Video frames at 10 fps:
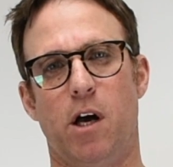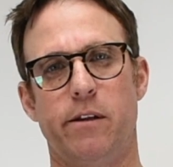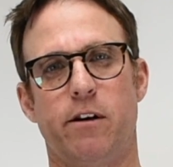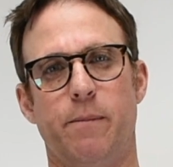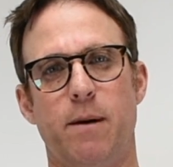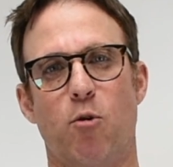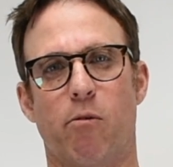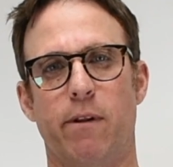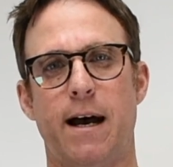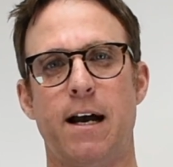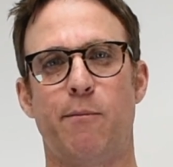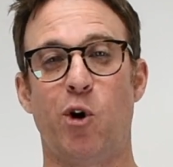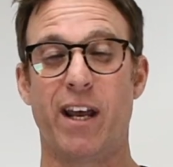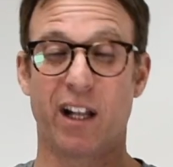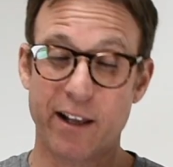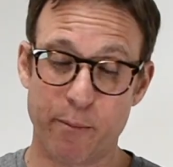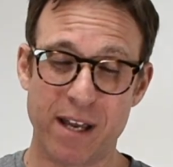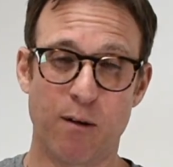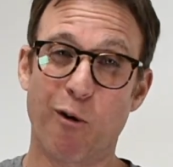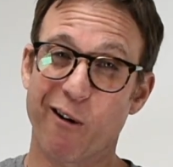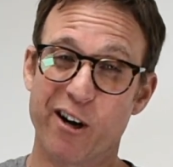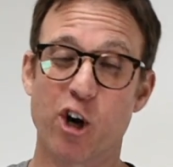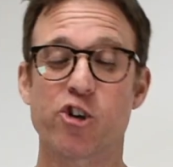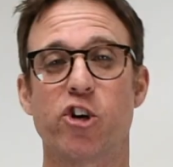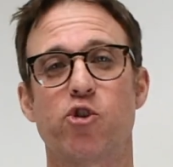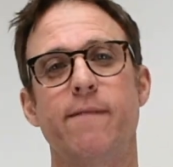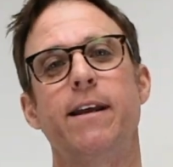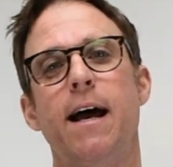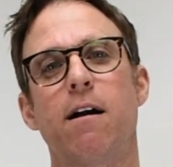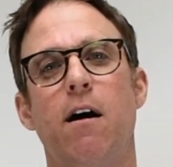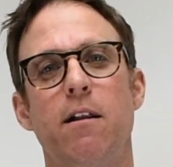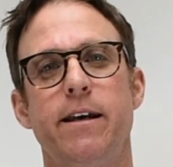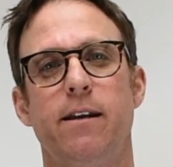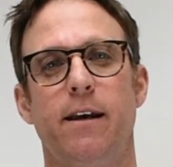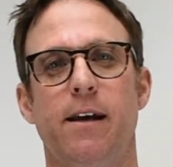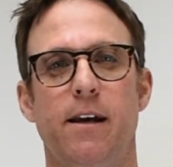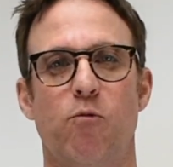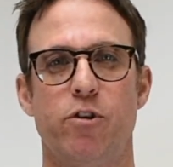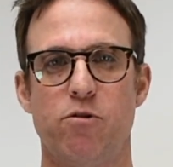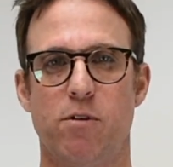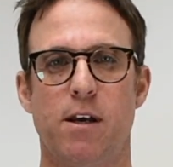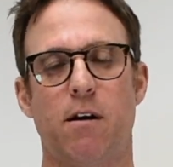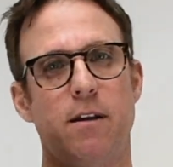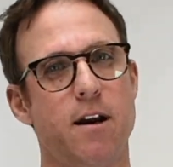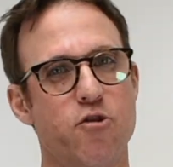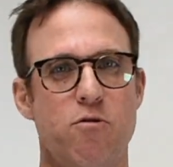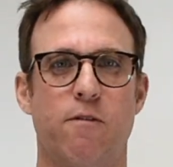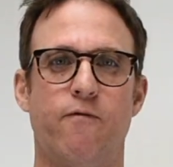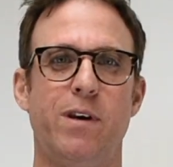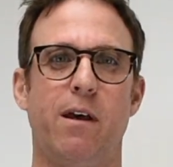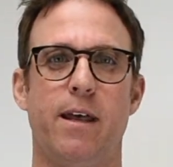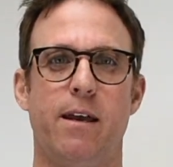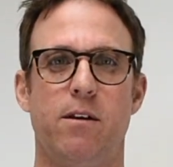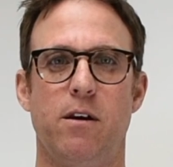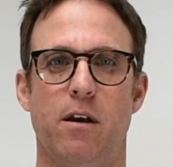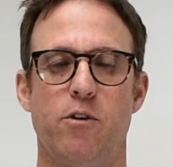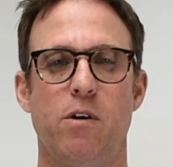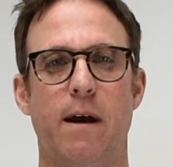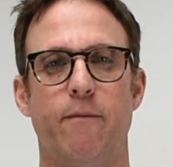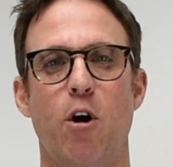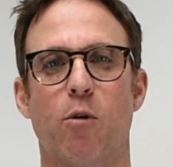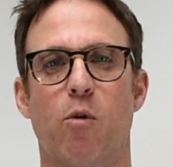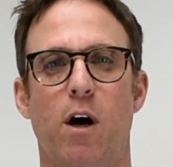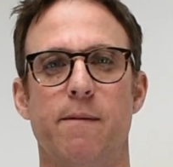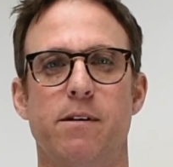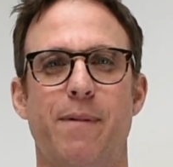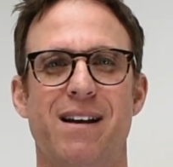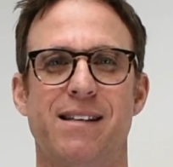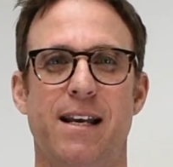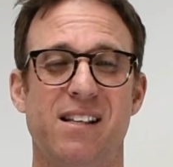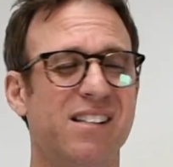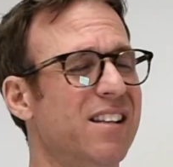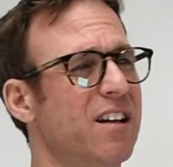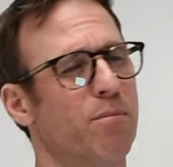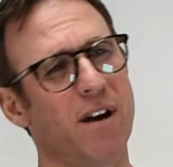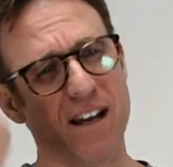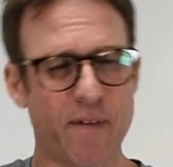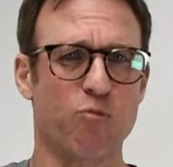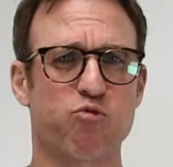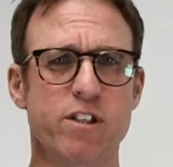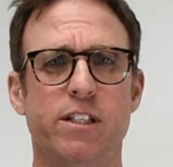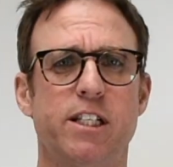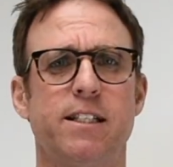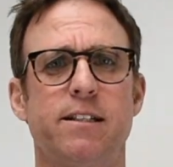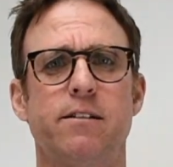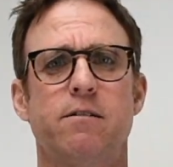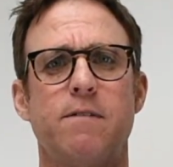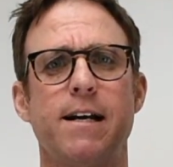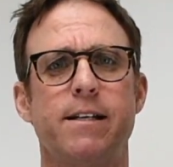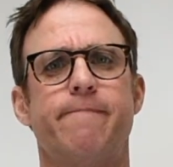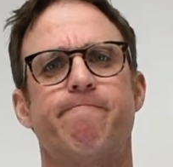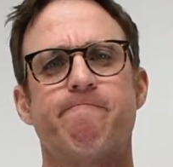a little bit more reliable and a little bit more inertia driven, I call it. When you get on there, you can feel that you have no qualms about saying, is this thing going to break if I really get down there and rack it?